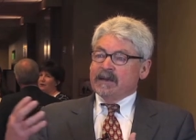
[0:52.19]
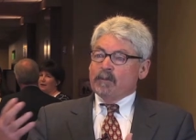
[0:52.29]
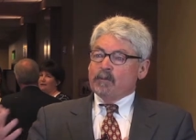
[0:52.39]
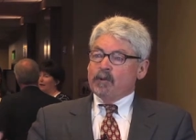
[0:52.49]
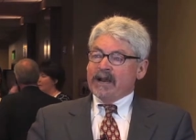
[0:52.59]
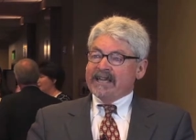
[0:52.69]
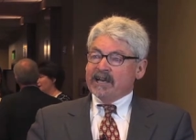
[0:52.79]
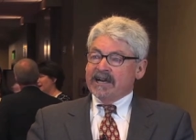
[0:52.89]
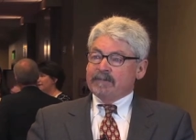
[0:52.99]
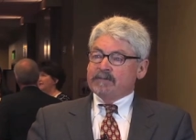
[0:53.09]
break
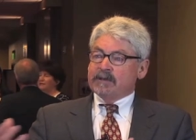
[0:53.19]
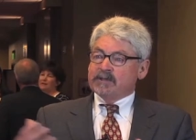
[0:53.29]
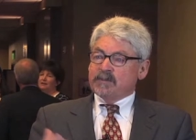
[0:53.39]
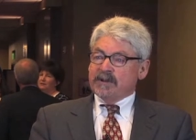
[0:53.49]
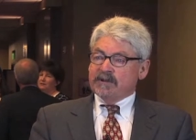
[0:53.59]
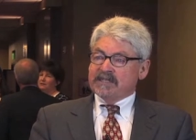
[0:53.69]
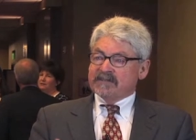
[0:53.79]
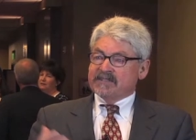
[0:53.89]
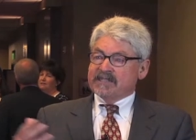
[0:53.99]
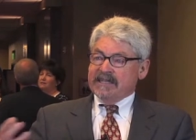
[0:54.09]
up those periods
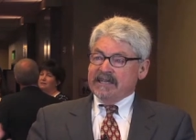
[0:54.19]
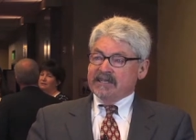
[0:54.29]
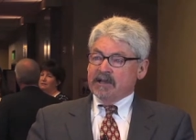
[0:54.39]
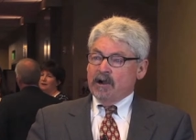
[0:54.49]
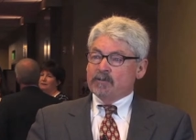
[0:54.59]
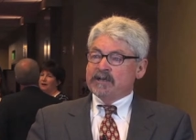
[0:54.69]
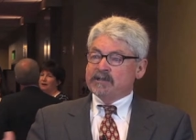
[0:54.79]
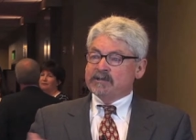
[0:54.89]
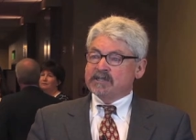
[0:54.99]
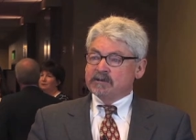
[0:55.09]
of sitting or
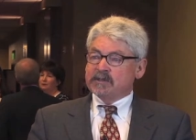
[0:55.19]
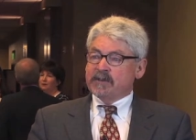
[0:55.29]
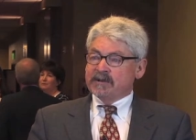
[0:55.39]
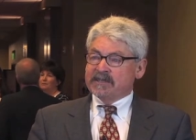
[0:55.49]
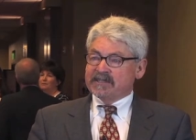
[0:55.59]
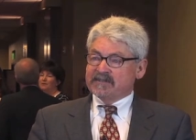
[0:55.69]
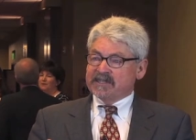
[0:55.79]
reduce those periods of